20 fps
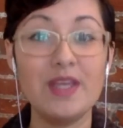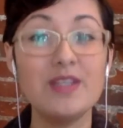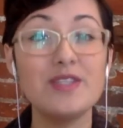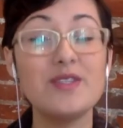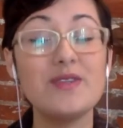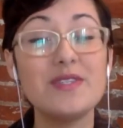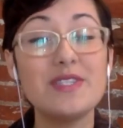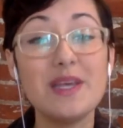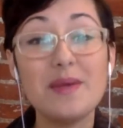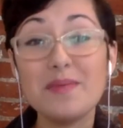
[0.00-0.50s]

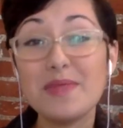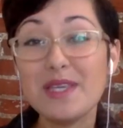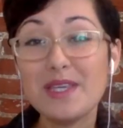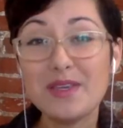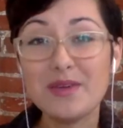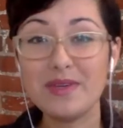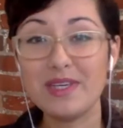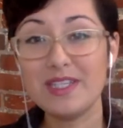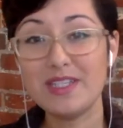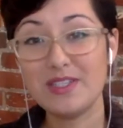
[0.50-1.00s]
So something
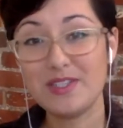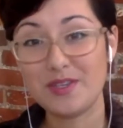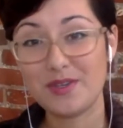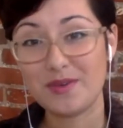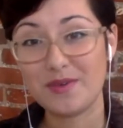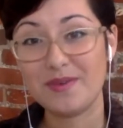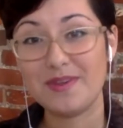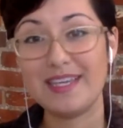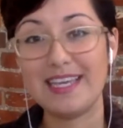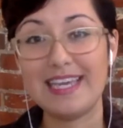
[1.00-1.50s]
you can
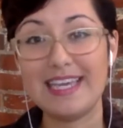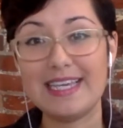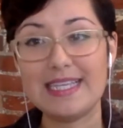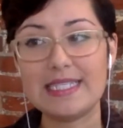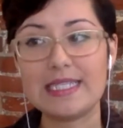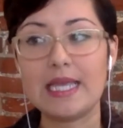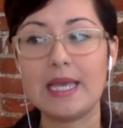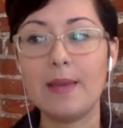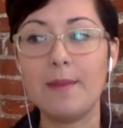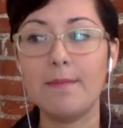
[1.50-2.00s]
do
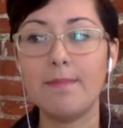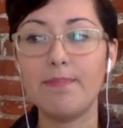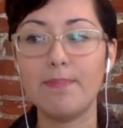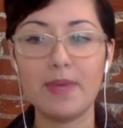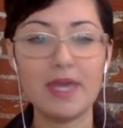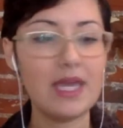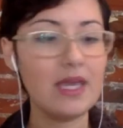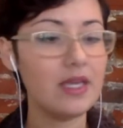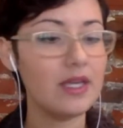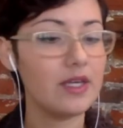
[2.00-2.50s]
is
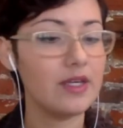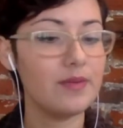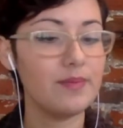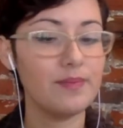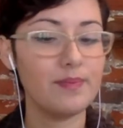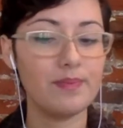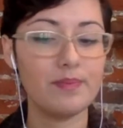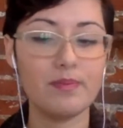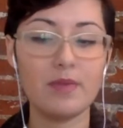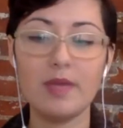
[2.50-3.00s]
pick
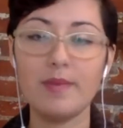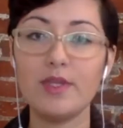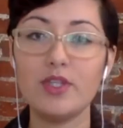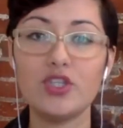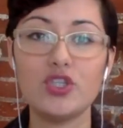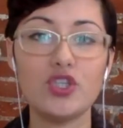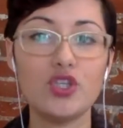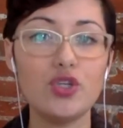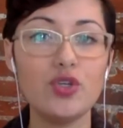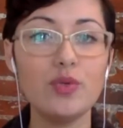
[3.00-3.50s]
maybe
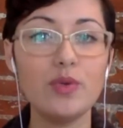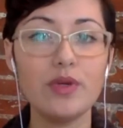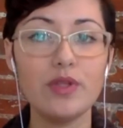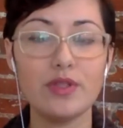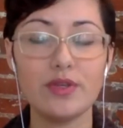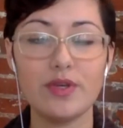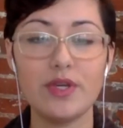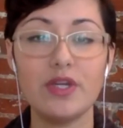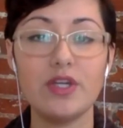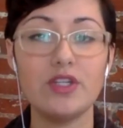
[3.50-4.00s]
2 or
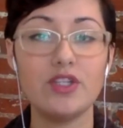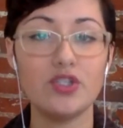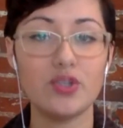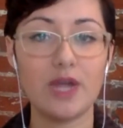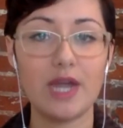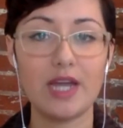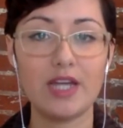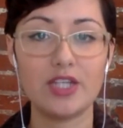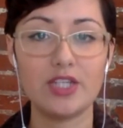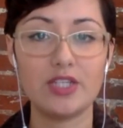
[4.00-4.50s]
3
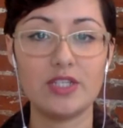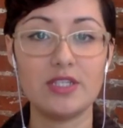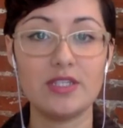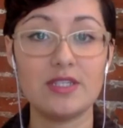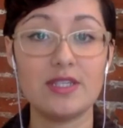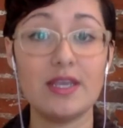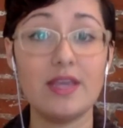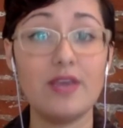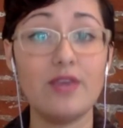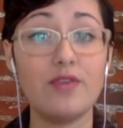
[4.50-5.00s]
contractions
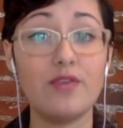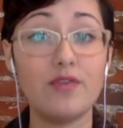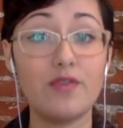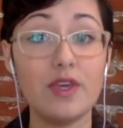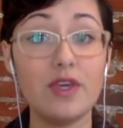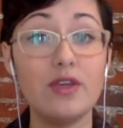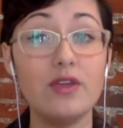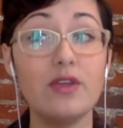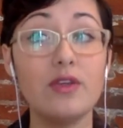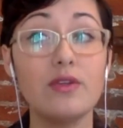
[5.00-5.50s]
that you
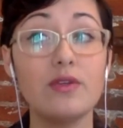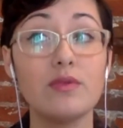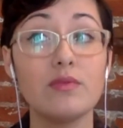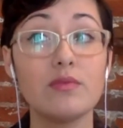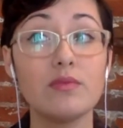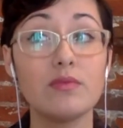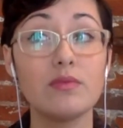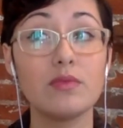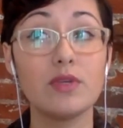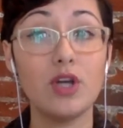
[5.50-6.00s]
feel
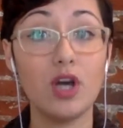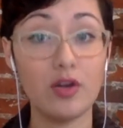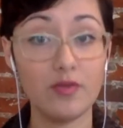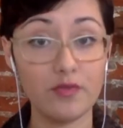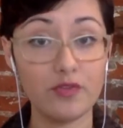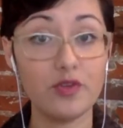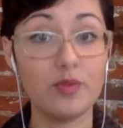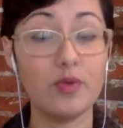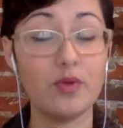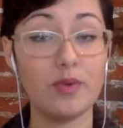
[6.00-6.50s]

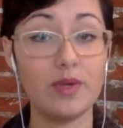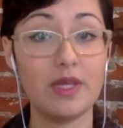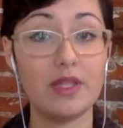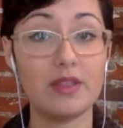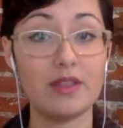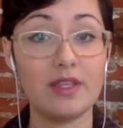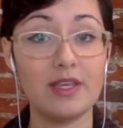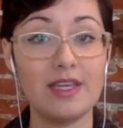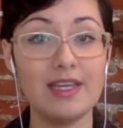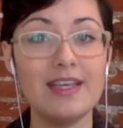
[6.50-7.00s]
comfortable with.
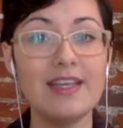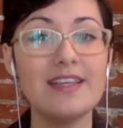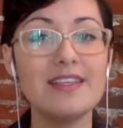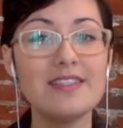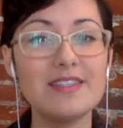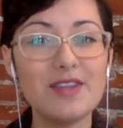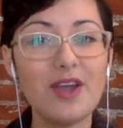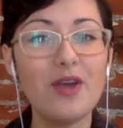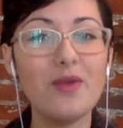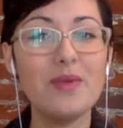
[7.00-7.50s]

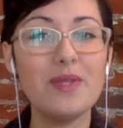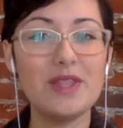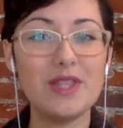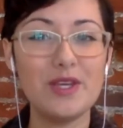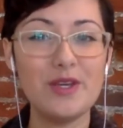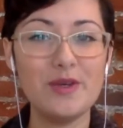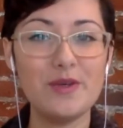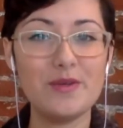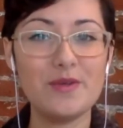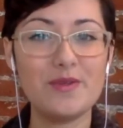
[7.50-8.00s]
Start with
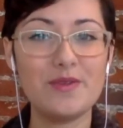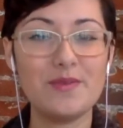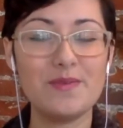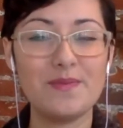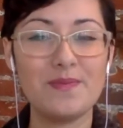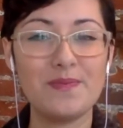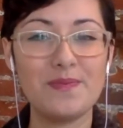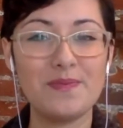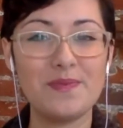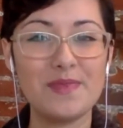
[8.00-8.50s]
those.
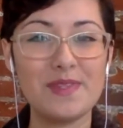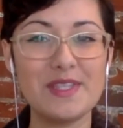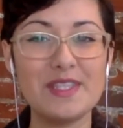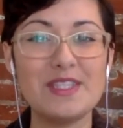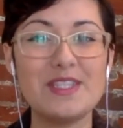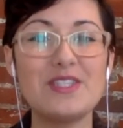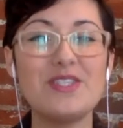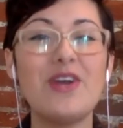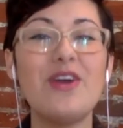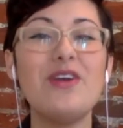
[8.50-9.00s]

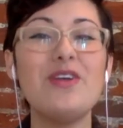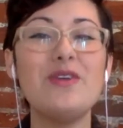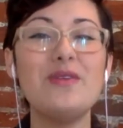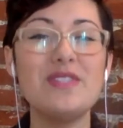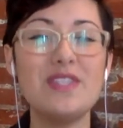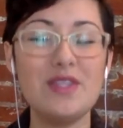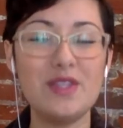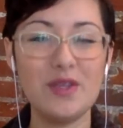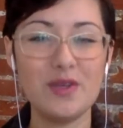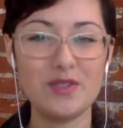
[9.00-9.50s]
Start
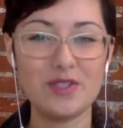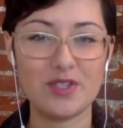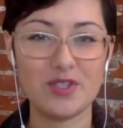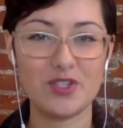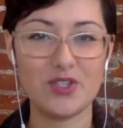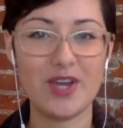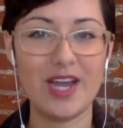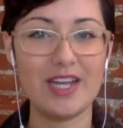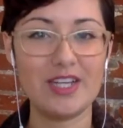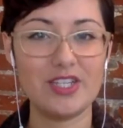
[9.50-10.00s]
using those
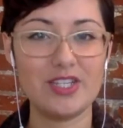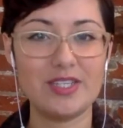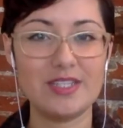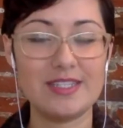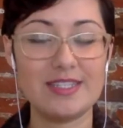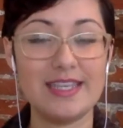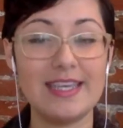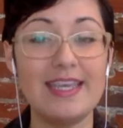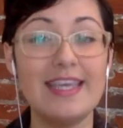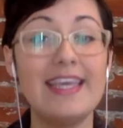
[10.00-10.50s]

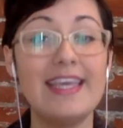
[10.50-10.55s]
contractions.